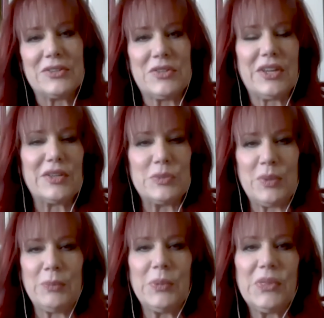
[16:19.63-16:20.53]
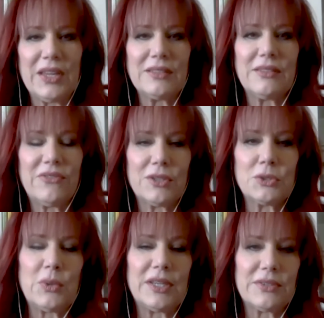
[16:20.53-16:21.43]
thing is people think feng
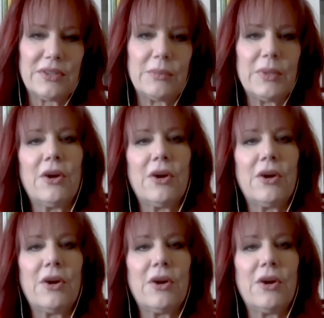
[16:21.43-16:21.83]
shui is going to be